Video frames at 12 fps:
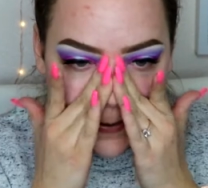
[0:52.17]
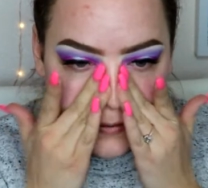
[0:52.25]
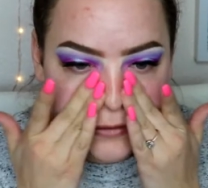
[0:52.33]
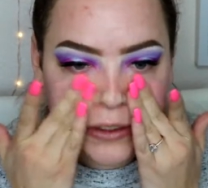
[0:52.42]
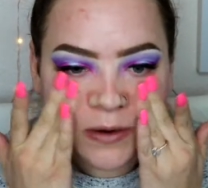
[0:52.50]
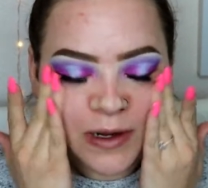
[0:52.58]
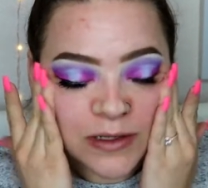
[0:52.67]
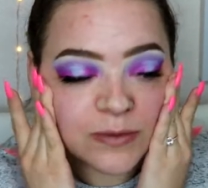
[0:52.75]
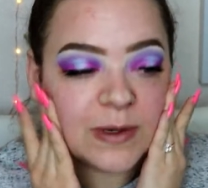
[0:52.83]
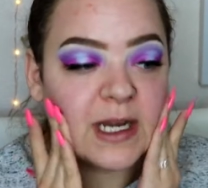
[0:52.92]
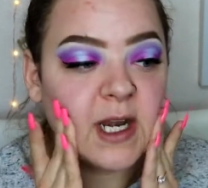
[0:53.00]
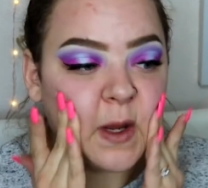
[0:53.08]
So I was
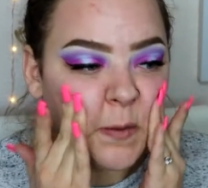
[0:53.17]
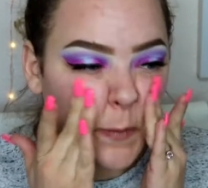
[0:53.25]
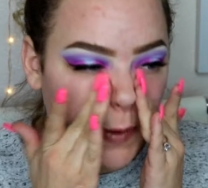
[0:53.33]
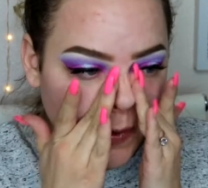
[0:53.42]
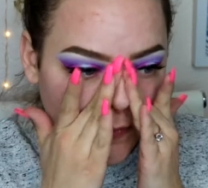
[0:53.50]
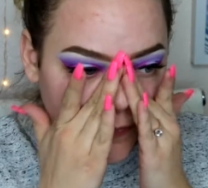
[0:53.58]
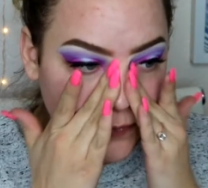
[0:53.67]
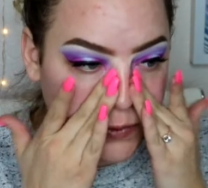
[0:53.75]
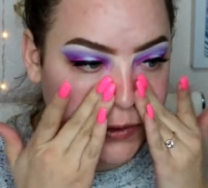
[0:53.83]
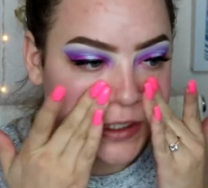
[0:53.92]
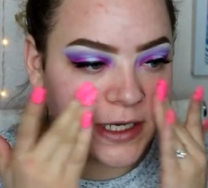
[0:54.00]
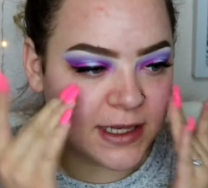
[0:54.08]
waiting
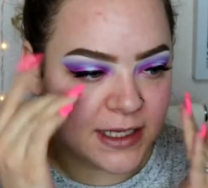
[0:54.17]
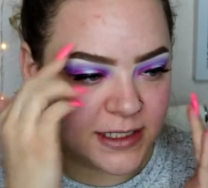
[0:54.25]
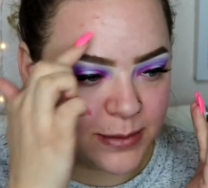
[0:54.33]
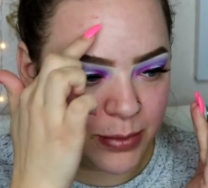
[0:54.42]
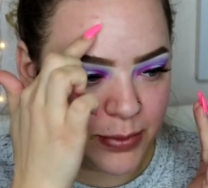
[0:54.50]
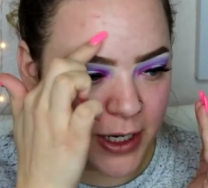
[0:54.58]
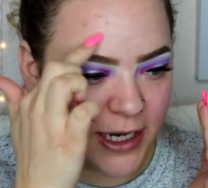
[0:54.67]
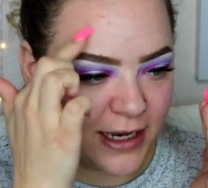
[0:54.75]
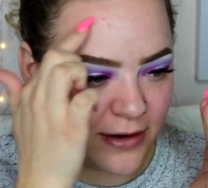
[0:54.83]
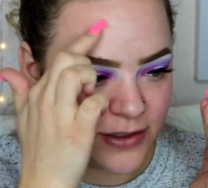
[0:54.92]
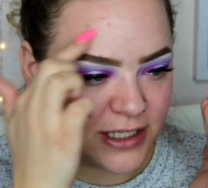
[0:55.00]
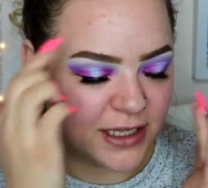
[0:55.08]
for this
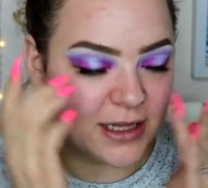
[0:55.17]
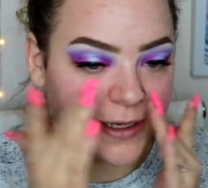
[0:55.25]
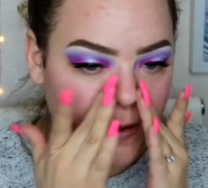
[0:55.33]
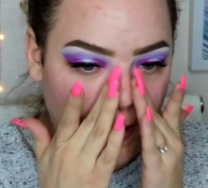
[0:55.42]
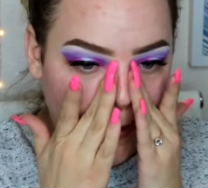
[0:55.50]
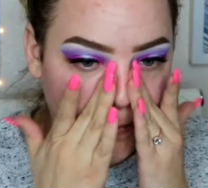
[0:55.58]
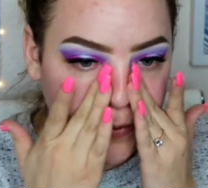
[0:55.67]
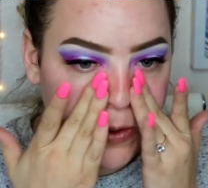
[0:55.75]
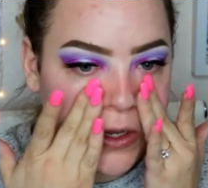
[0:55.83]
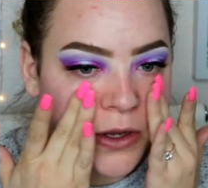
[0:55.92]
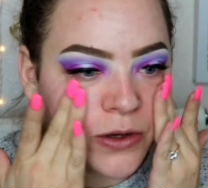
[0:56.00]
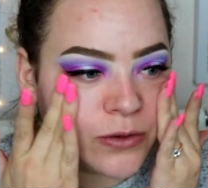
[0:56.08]
breakout to clear up,
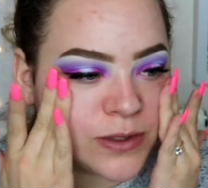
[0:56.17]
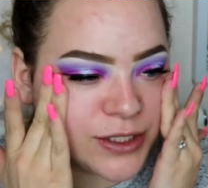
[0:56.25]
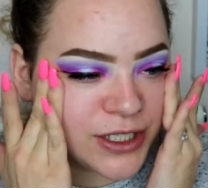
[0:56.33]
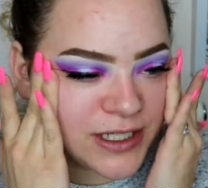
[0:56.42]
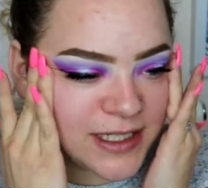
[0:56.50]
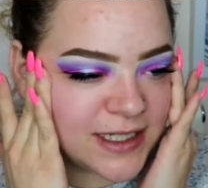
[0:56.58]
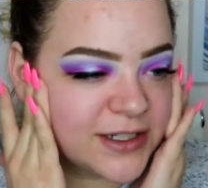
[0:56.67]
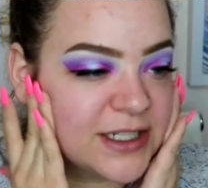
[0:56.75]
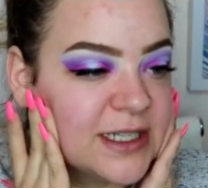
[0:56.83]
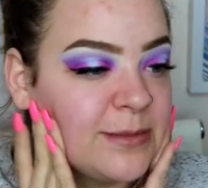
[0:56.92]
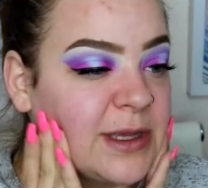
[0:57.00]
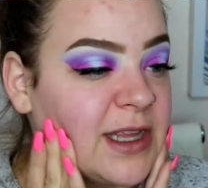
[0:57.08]
which it's
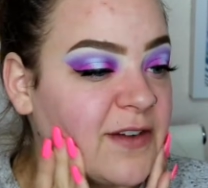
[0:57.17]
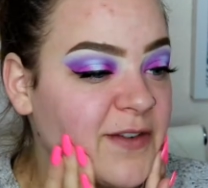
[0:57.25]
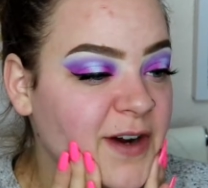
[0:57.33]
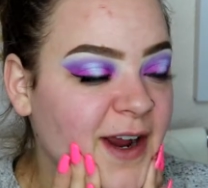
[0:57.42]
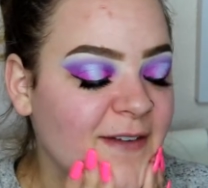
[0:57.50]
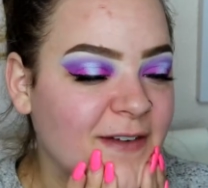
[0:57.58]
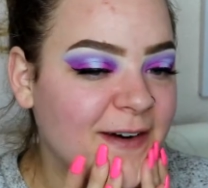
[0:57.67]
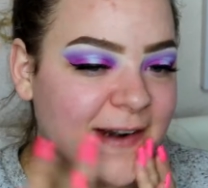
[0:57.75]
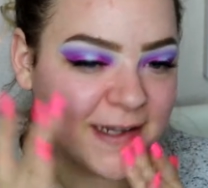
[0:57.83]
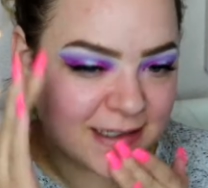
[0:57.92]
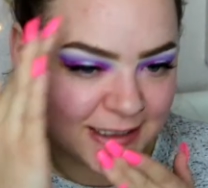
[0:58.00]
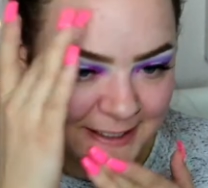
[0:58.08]
seriously been there forever
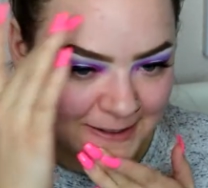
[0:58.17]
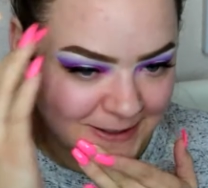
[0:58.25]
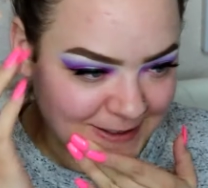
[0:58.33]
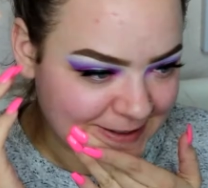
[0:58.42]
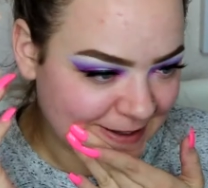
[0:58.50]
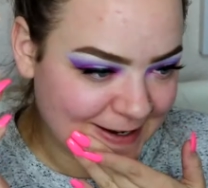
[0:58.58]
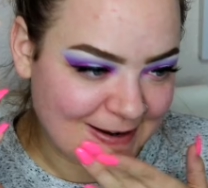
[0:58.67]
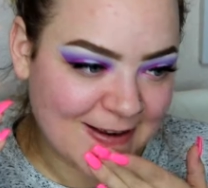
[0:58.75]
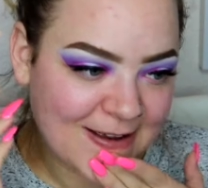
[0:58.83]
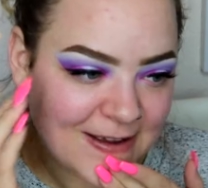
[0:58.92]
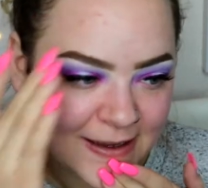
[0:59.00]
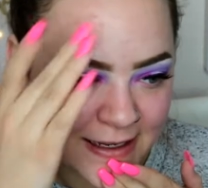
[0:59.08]
and it still looks like
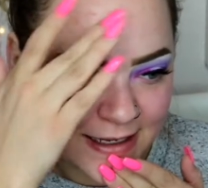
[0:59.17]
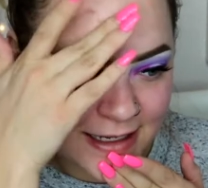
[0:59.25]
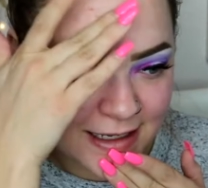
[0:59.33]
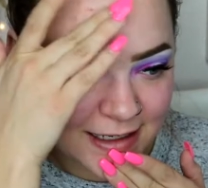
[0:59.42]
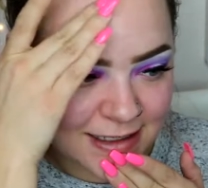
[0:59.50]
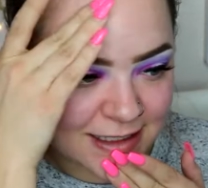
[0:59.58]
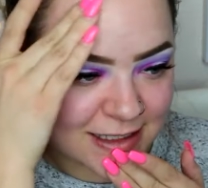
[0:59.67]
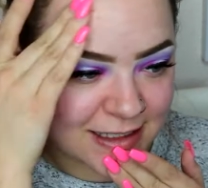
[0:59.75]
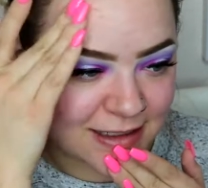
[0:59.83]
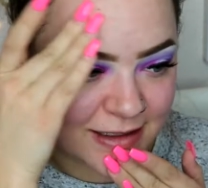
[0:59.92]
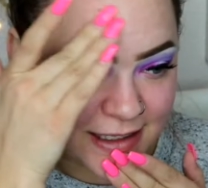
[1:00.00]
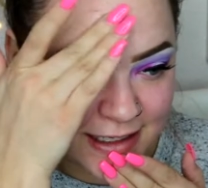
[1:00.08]
it's
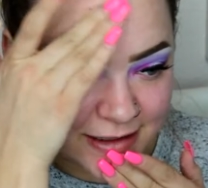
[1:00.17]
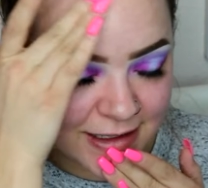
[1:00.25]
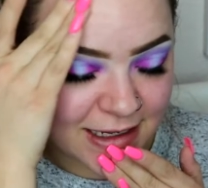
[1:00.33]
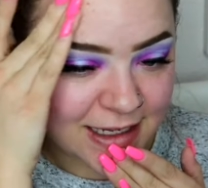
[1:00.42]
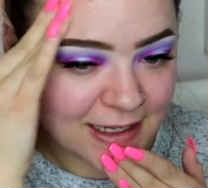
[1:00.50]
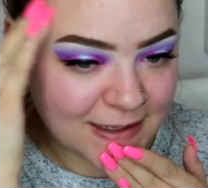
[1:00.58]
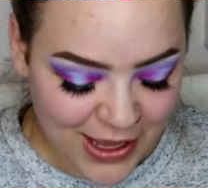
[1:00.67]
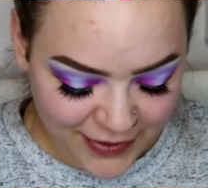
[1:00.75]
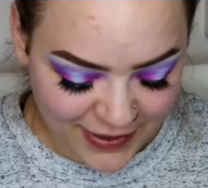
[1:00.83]
still healing.